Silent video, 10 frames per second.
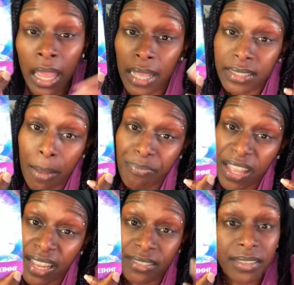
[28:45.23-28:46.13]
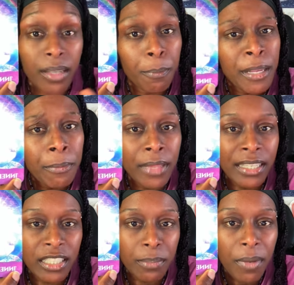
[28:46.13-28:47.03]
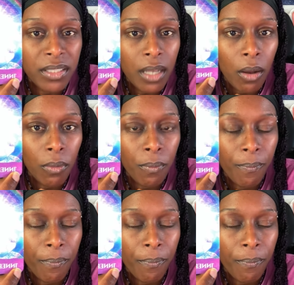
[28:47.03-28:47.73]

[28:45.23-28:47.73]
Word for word: And some things and some people, they just must go.